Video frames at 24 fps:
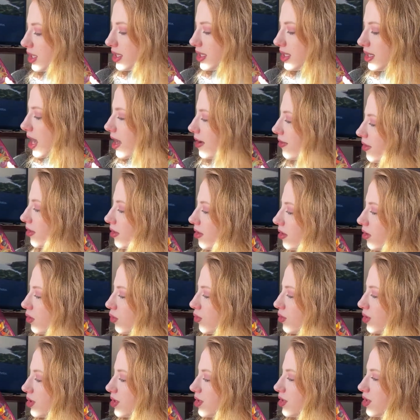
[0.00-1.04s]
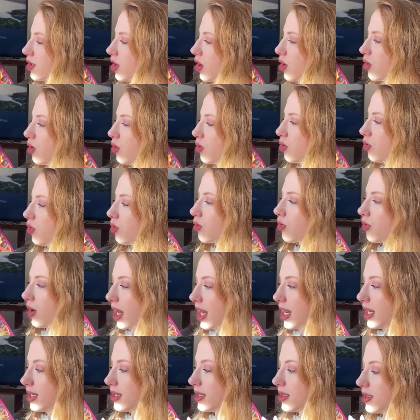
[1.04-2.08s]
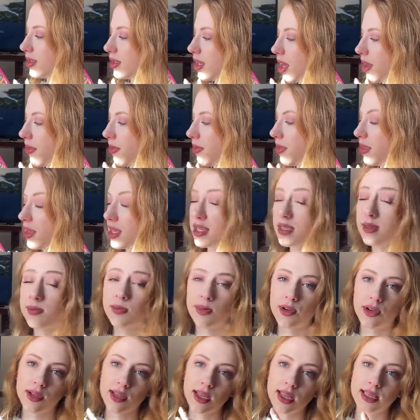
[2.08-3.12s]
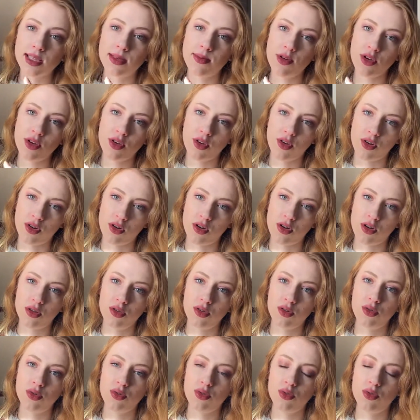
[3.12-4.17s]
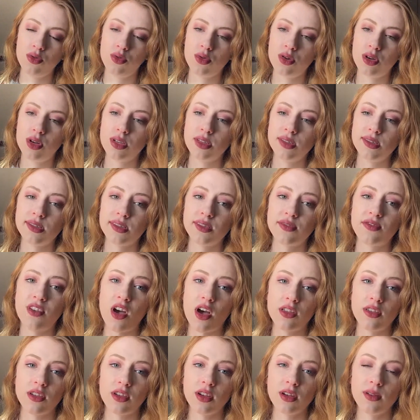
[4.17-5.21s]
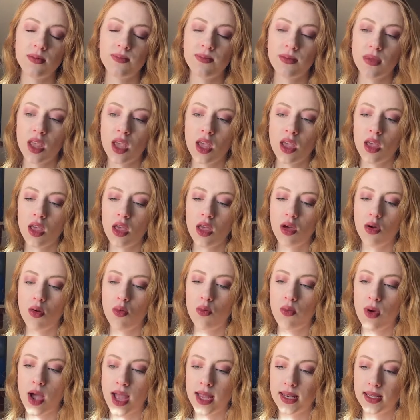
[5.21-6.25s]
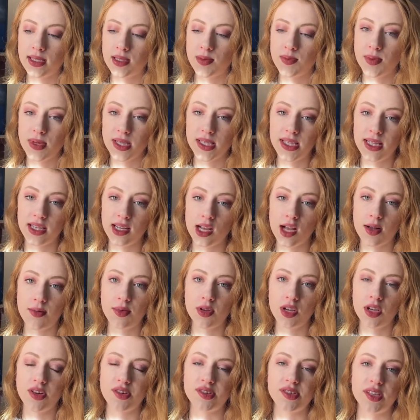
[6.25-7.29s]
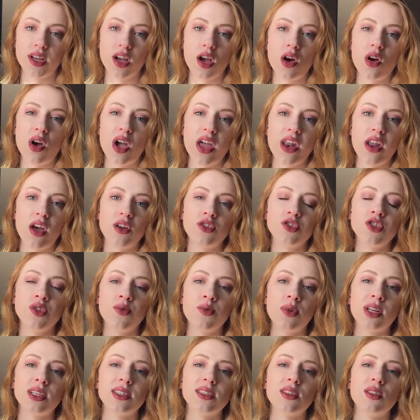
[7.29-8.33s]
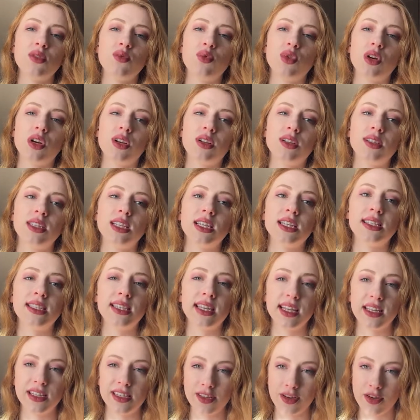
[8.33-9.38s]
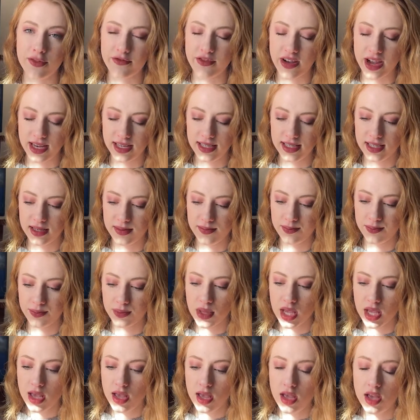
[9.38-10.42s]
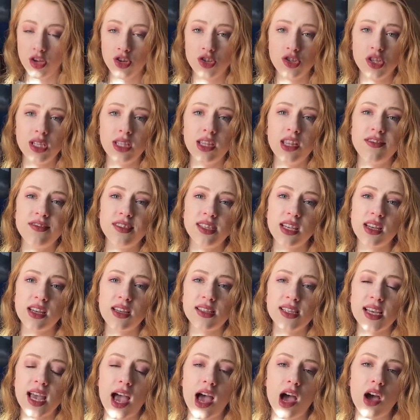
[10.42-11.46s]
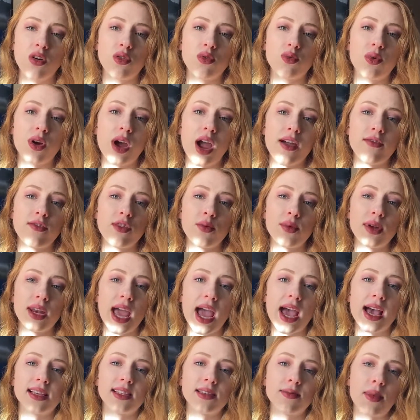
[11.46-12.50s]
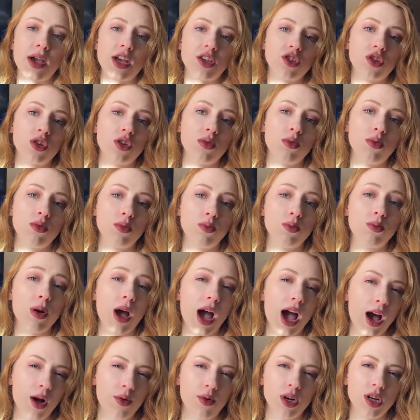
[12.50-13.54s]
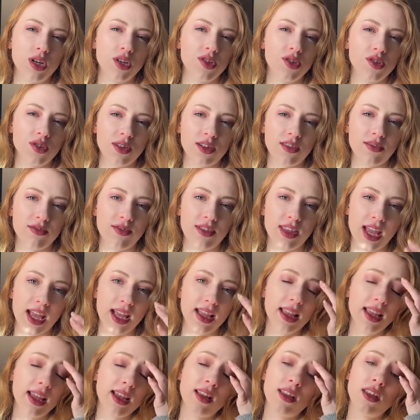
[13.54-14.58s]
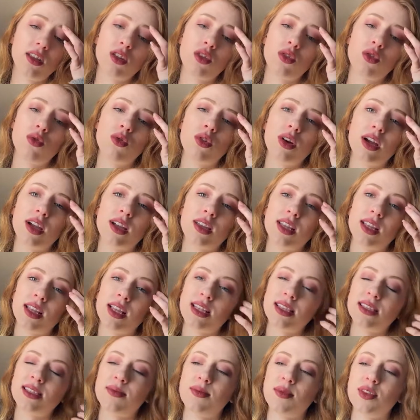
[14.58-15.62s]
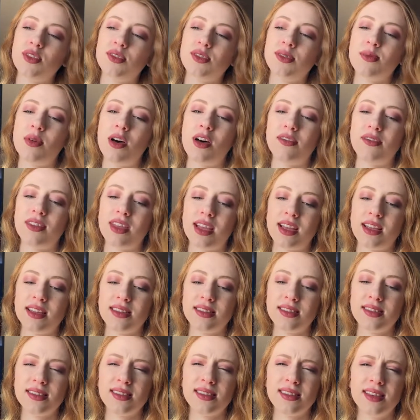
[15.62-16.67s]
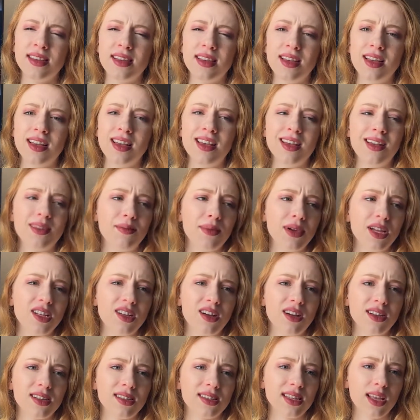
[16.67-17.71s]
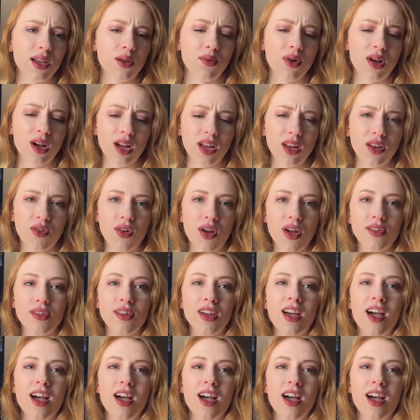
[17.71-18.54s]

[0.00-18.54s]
Everything was so great. And this book is about a girl whose father went missing a couple years ago, and all she wants in the world is to get to go find him. She lives in a town where everyone has a magical power sort of thing, like a little quirk that lets them do small things. My dog is like walking around.